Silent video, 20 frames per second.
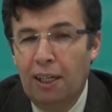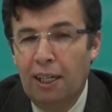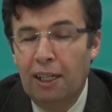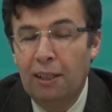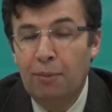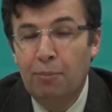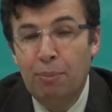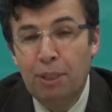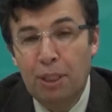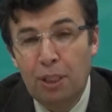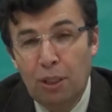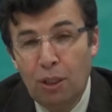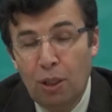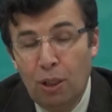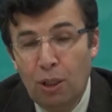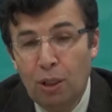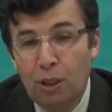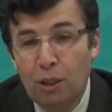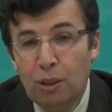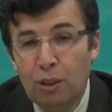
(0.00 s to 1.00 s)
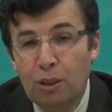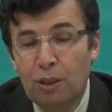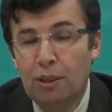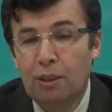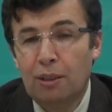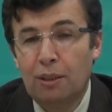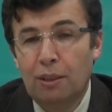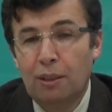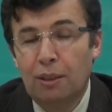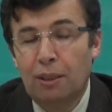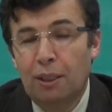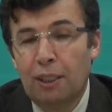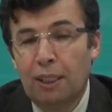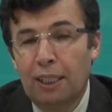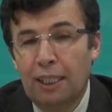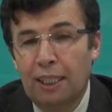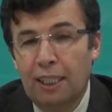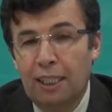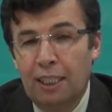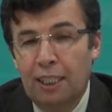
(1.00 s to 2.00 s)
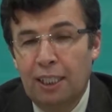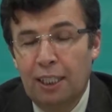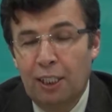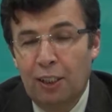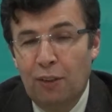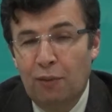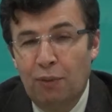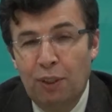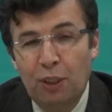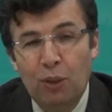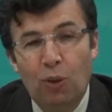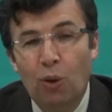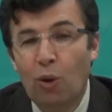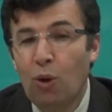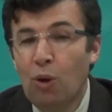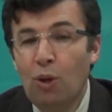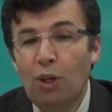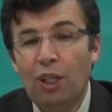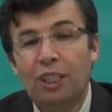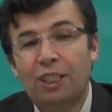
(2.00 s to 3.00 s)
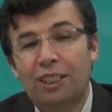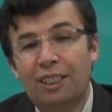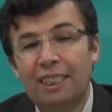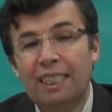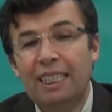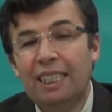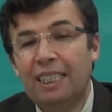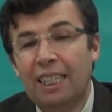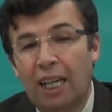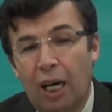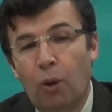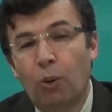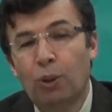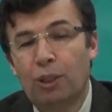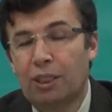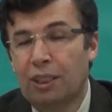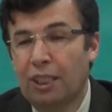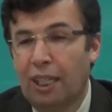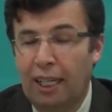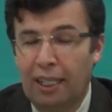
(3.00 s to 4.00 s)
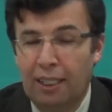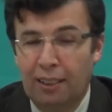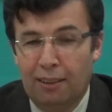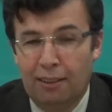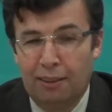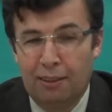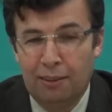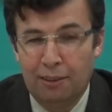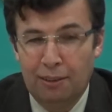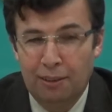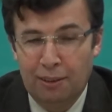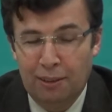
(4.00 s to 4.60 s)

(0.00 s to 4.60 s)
And because we only see the outside,